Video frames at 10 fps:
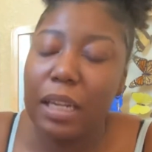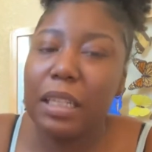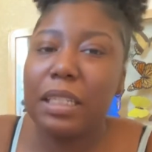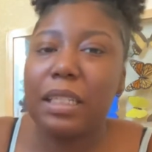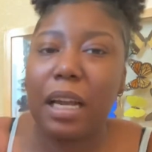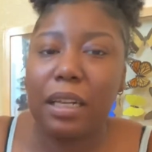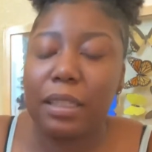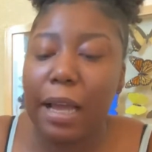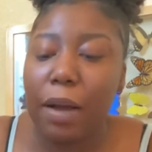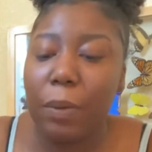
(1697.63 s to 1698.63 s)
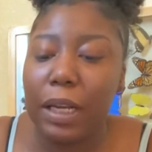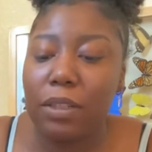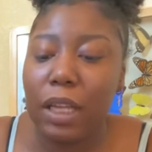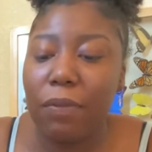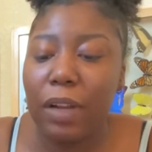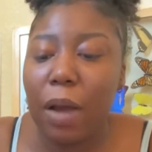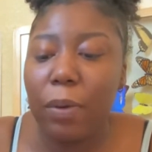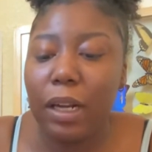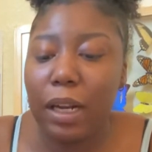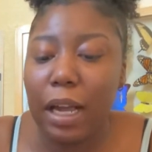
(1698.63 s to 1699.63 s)
This is kind of sideways. So I feel like
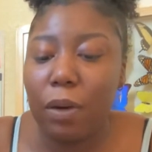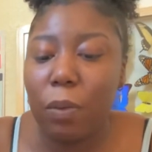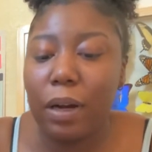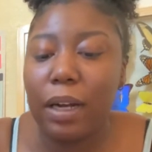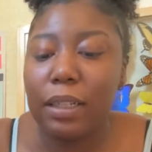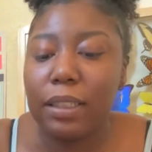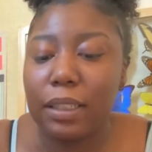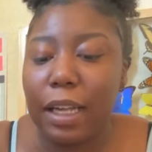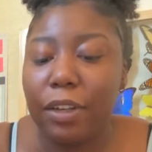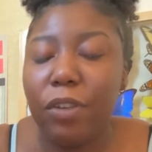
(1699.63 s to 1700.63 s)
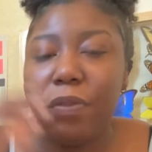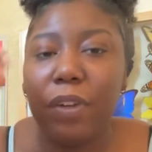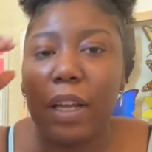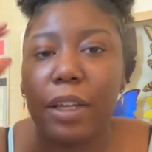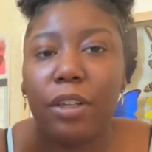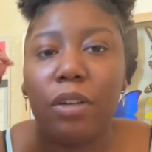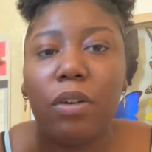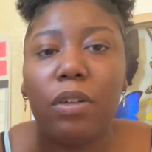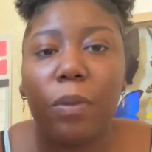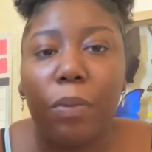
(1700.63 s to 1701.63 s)
with the Nine of Wands, it's like you feel like you're
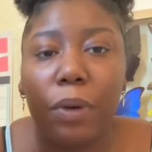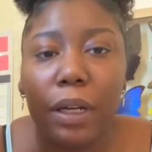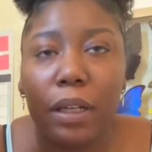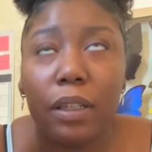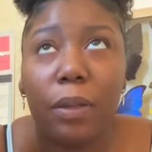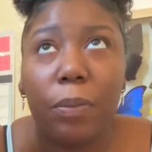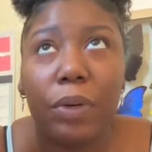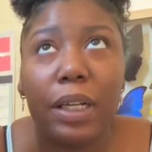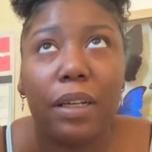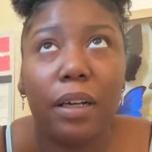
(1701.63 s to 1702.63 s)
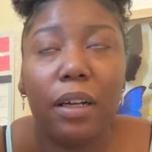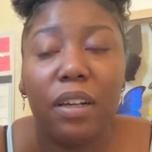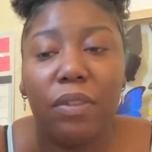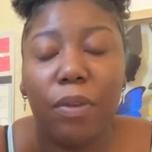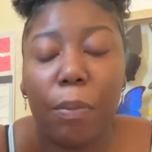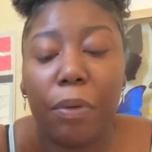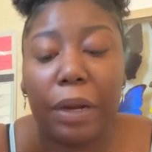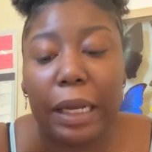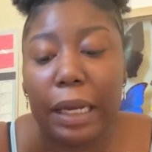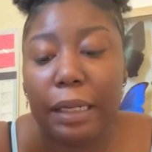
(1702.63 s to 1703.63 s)
on the brink of
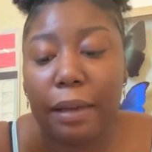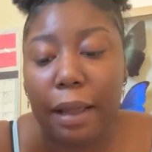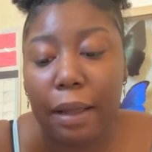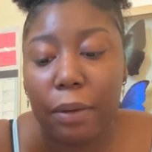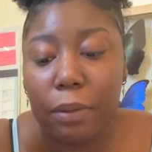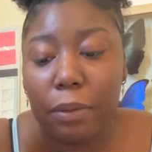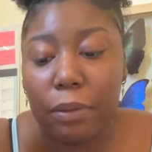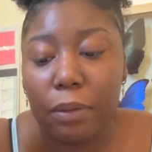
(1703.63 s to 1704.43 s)
breaking down.